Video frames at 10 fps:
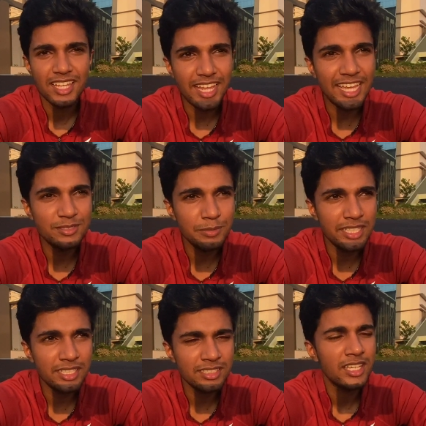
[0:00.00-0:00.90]
Lat
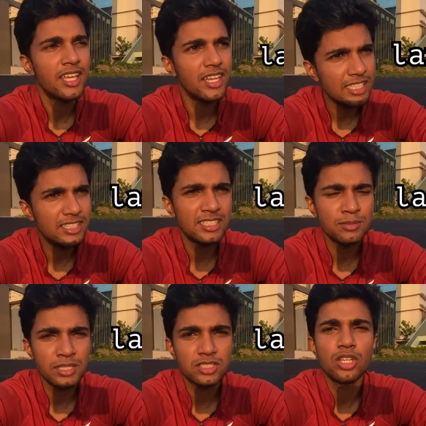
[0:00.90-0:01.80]
meaning
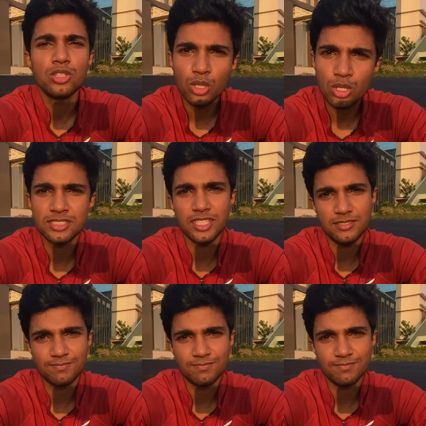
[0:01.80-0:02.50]
latissimus dorsi.